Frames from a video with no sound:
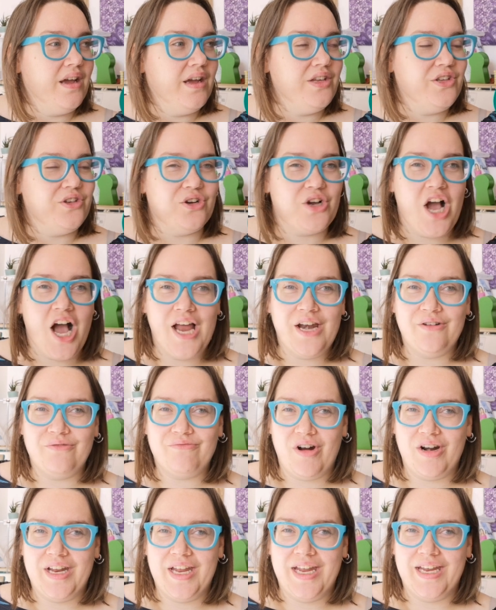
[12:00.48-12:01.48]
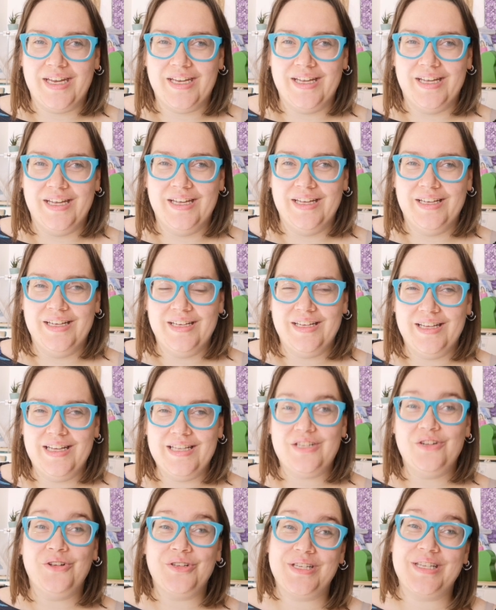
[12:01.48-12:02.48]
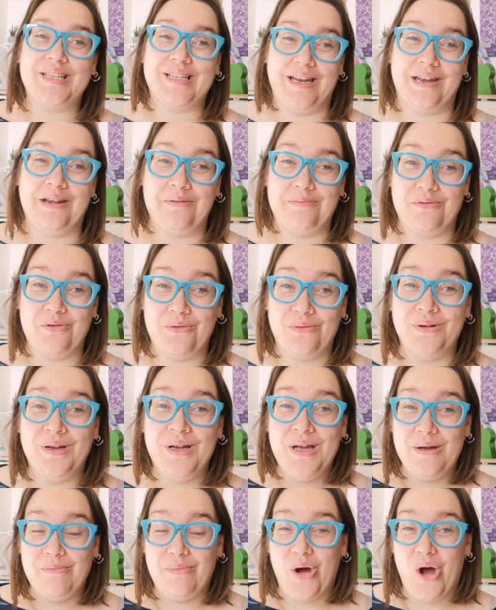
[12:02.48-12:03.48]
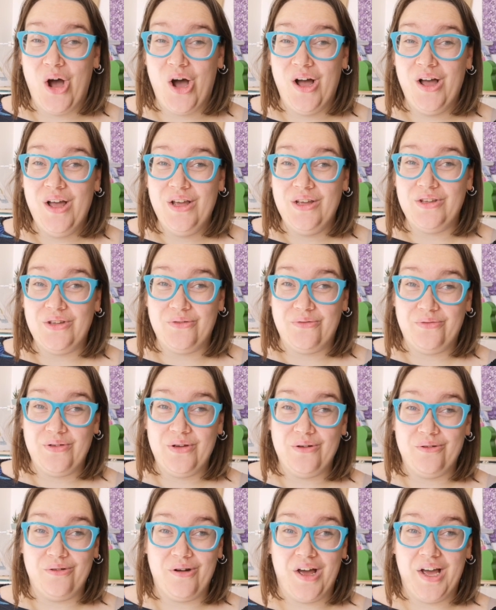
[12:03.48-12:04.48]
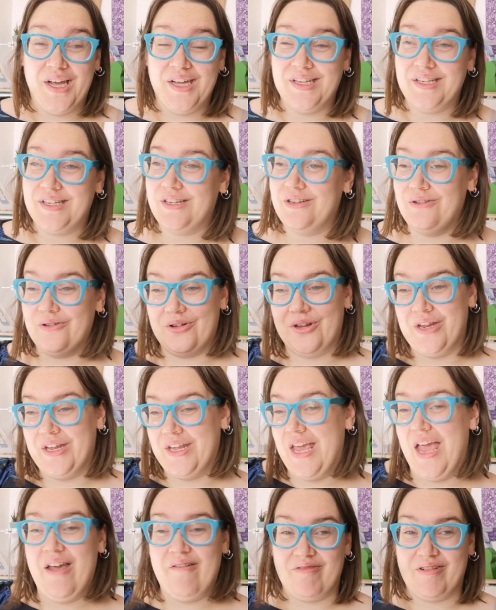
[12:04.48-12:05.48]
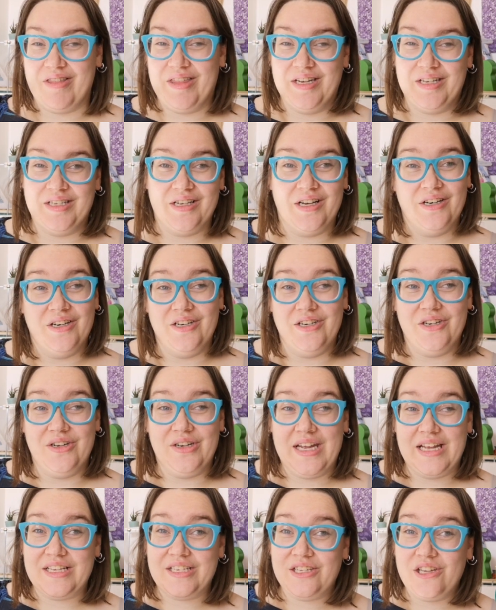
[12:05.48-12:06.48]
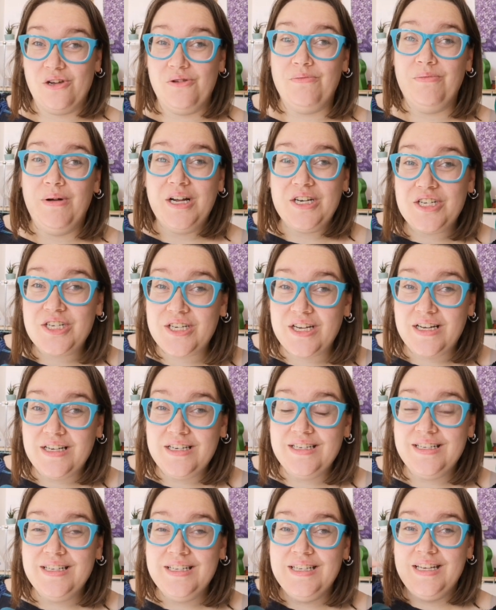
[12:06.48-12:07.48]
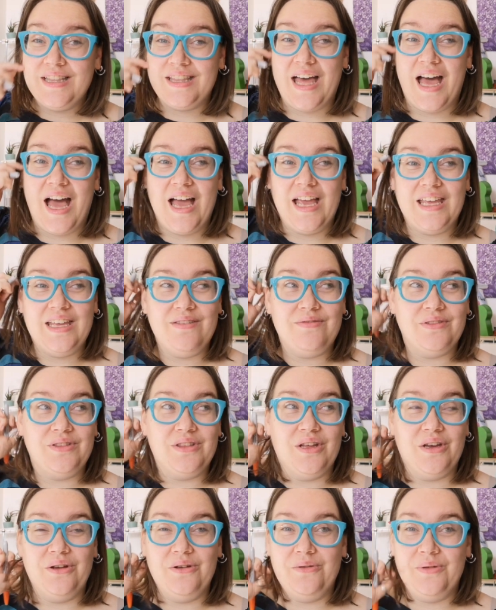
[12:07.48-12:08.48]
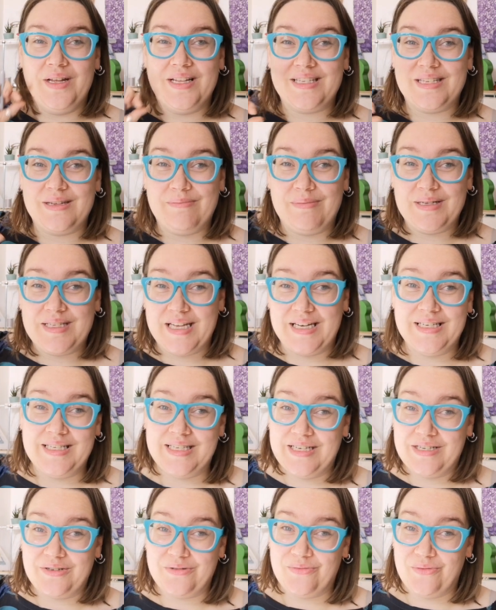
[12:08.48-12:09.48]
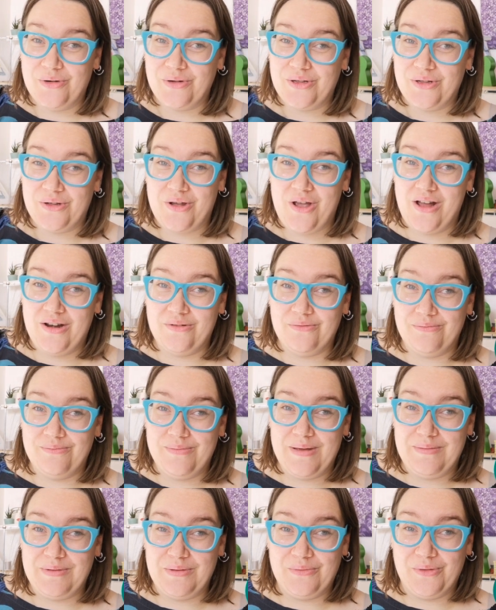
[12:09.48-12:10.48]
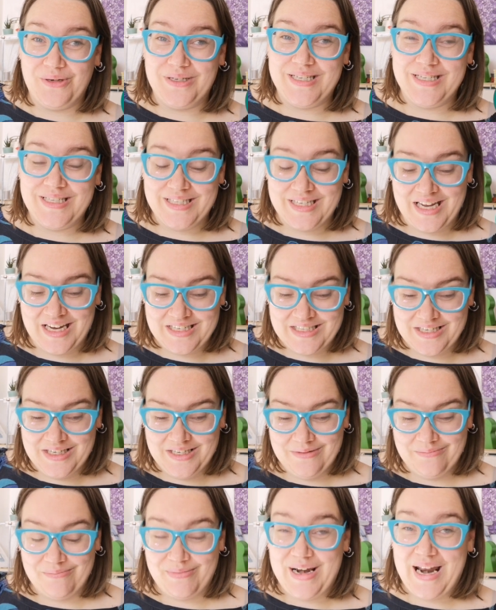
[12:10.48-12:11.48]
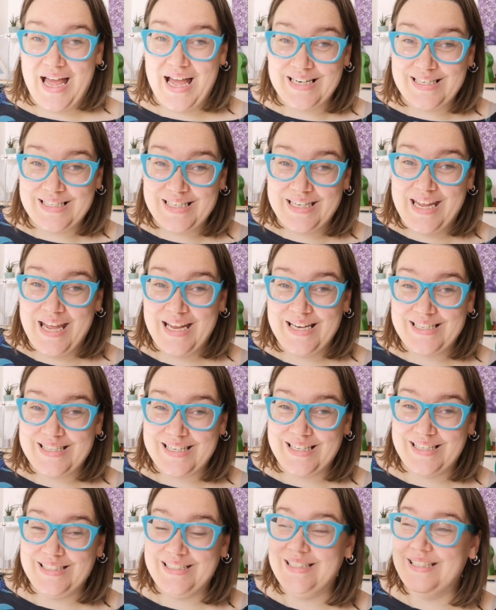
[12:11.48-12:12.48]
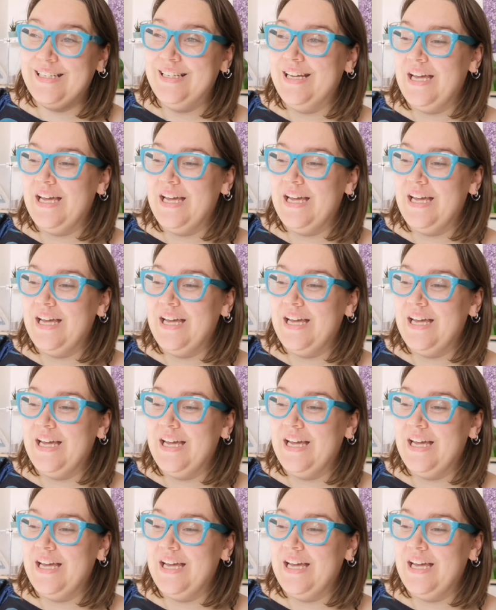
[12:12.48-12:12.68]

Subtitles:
You're kind of running, it's not sustainable, but you feel like you can get everything done, and you get so much done that even though it's a percentage of what you kind of maybe wanted to get done and planned to get done,